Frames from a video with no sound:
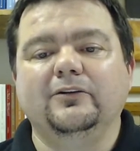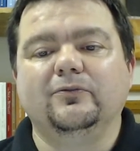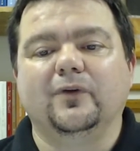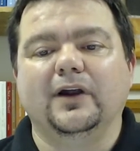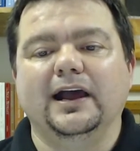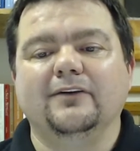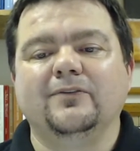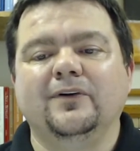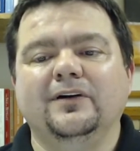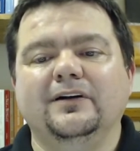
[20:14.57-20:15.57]

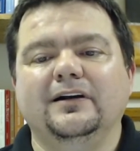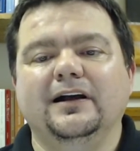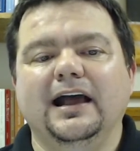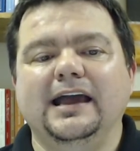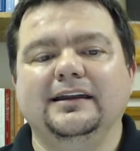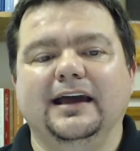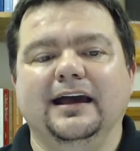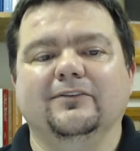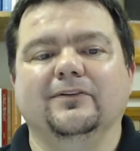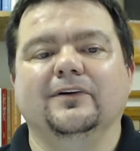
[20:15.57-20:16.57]
forever and
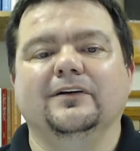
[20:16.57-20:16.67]
ever.